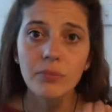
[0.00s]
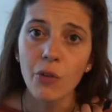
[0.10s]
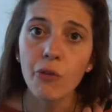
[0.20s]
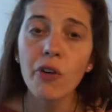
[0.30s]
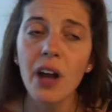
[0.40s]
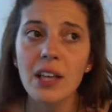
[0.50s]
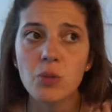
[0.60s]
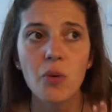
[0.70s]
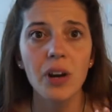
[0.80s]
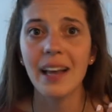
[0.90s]
For us,
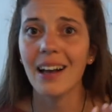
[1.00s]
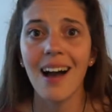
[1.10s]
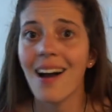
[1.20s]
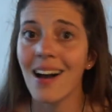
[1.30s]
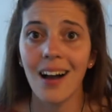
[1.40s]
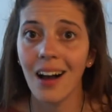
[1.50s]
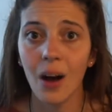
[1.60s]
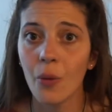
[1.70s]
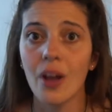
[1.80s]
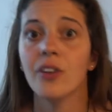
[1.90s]
we were like,
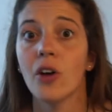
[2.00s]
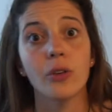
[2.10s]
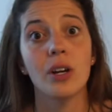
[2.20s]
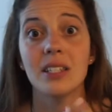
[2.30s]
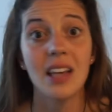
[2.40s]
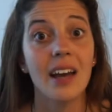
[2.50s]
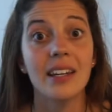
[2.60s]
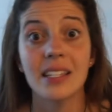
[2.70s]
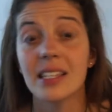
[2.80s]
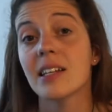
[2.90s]
we are not gonna sign
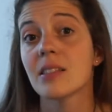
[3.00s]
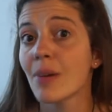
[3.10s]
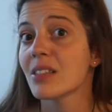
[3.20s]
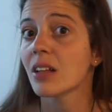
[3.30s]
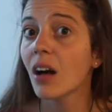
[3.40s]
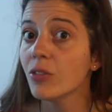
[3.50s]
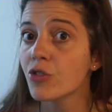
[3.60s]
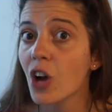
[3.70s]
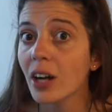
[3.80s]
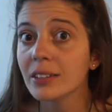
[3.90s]
a 6 month
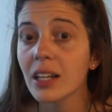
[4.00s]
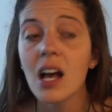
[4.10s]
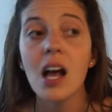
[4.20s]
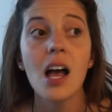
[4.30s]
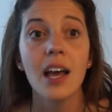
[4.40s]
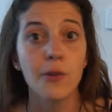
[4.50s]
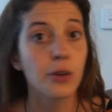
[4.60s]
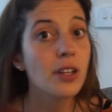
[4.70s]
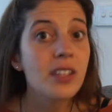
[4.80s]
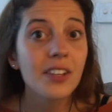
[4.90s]
contract if
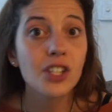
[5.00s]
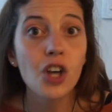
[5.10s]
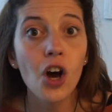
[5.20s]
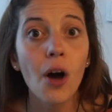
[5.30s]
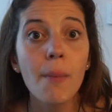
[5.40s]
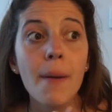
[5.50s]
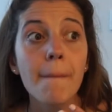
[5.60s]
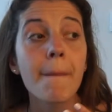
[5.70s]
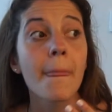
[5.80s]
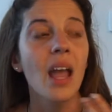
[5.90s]
we don't have a job.
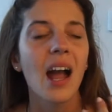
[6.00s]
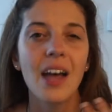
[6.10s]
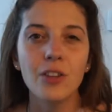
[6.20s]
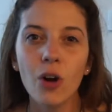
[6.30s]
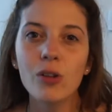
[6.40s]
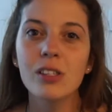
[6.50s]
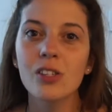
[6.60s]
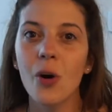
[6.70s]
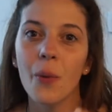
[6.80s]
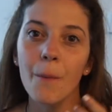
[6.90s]
And
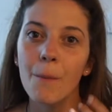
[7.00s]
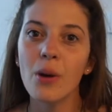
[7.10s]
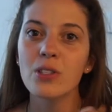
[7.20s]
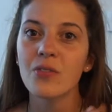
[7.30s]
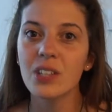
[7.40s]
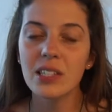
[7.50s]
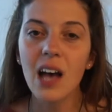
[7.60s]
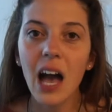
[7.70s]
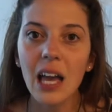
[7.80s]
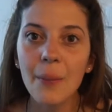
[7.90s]
also, most of the
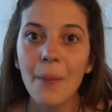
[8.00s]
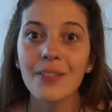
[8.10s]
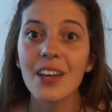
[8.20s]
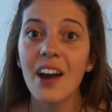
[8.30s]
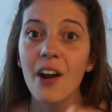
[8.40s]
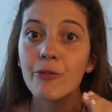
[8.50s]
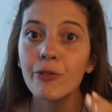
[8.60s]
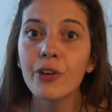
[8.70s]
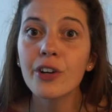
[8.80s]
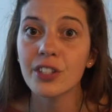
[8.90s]
time, they are
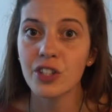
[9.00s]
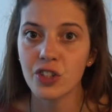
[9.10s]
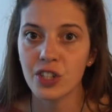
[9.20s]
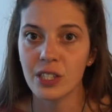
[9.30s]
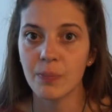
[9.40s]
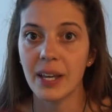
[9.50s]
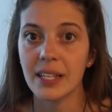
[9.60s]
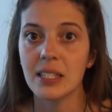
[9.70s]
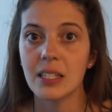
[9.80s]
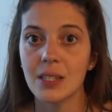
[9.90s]
unfurnished, these
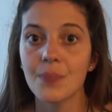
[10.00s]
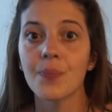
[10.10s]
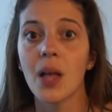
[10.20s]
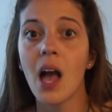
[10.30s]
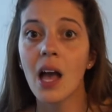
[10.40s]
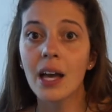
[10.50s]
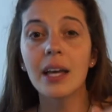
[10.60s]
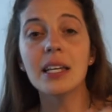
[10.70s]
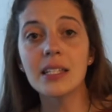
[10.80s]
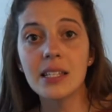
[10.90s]
places.
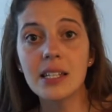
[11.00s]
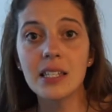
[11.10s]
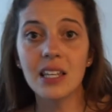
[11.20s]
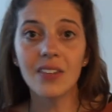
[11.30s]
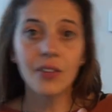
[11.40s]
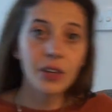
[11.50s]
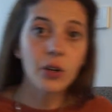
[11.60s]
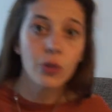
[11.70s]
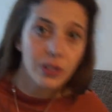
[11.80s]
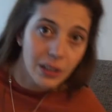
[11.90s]
Is this even
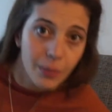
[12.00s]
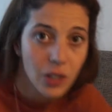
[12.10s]
recording?